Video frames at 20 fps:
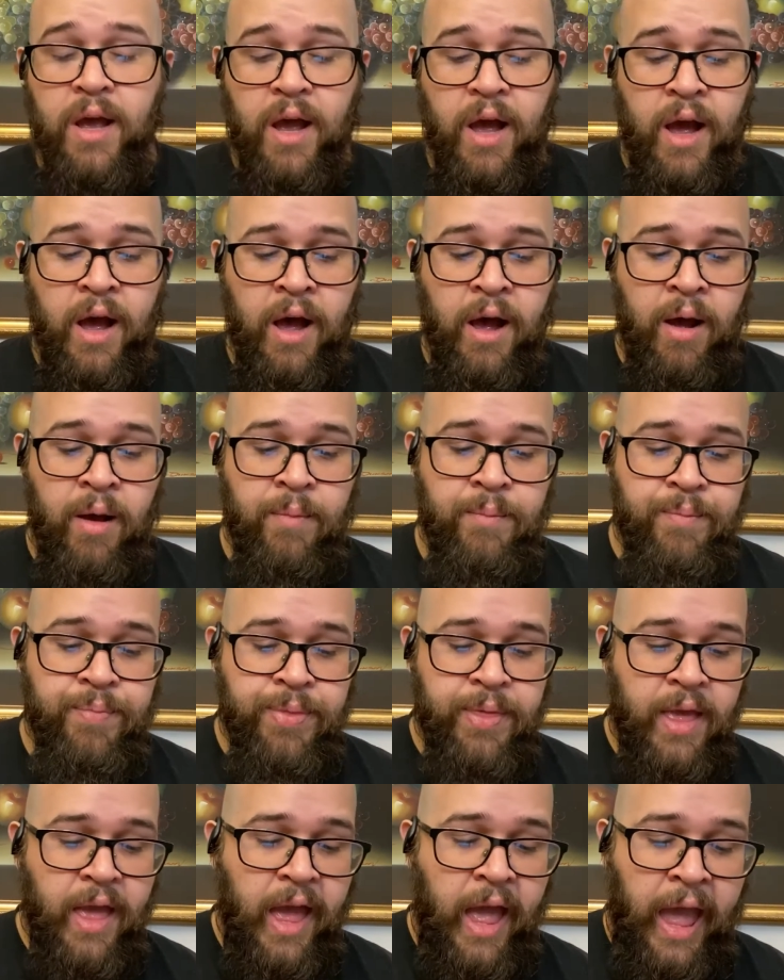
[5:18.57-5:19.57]

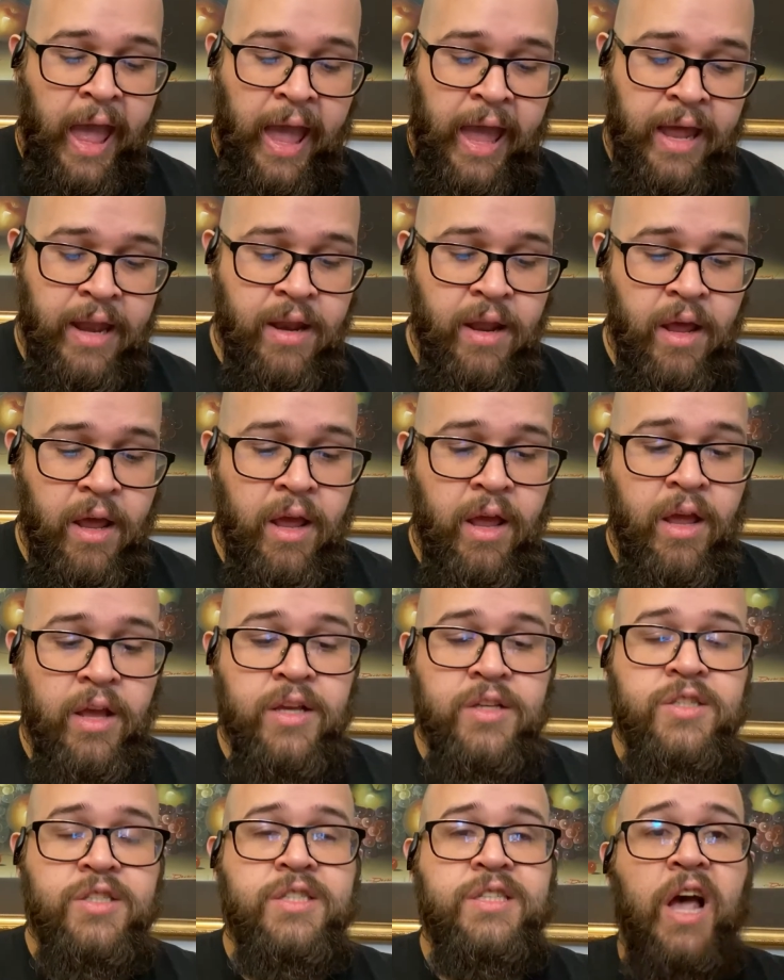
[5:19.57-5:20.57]
And
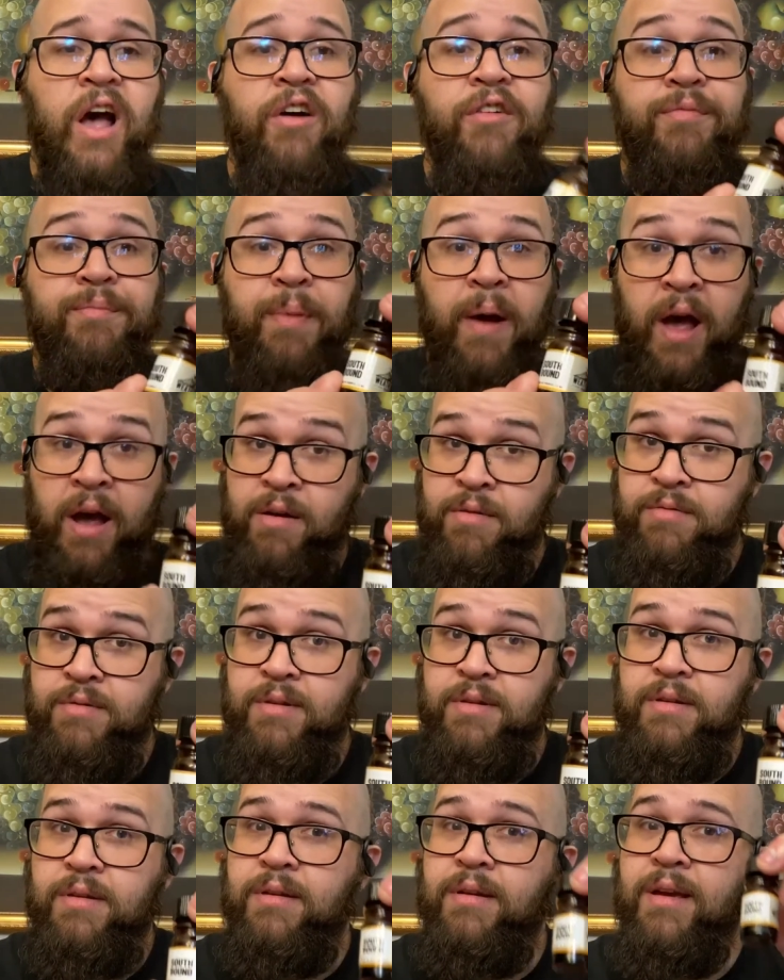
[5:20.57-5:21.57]
Southbound,
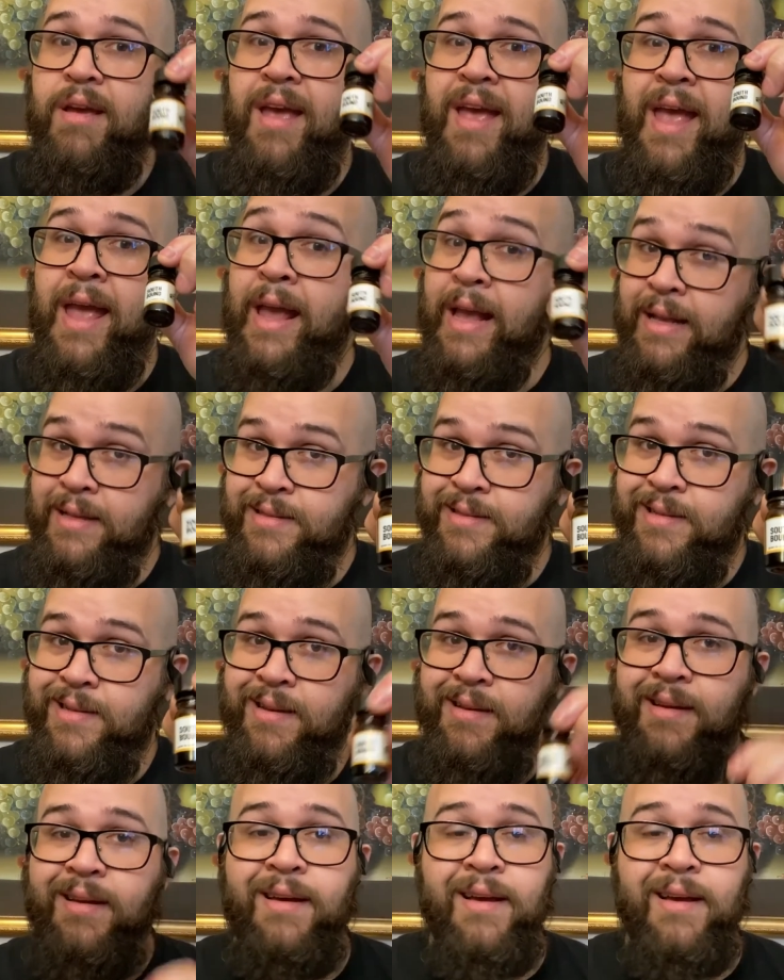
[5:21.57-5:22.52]
8.